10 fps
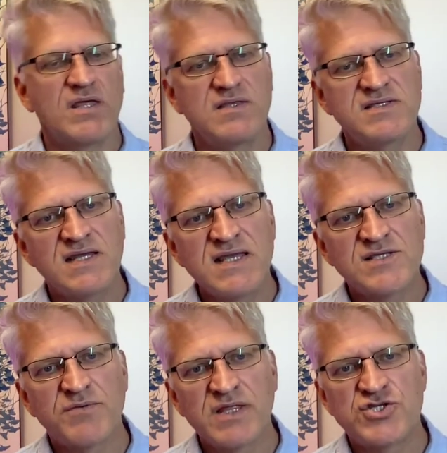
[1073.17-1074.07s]
These
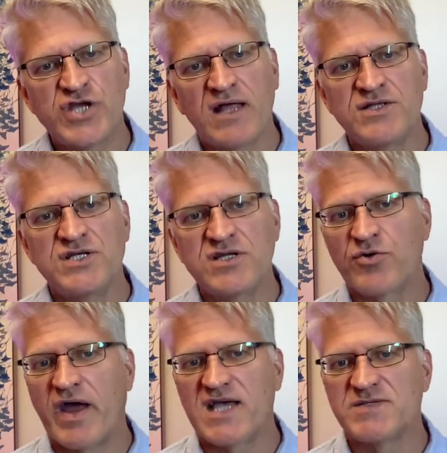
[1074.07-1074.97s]
ideas are really challenging to
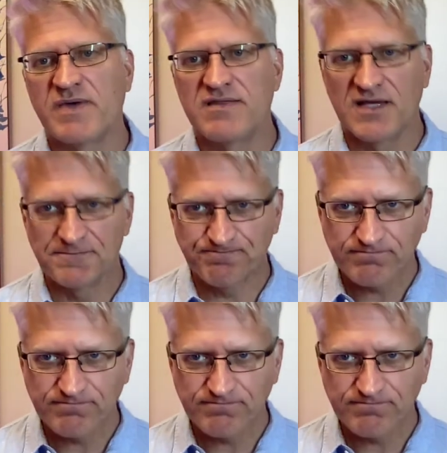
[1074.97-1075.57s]
grasp, I think.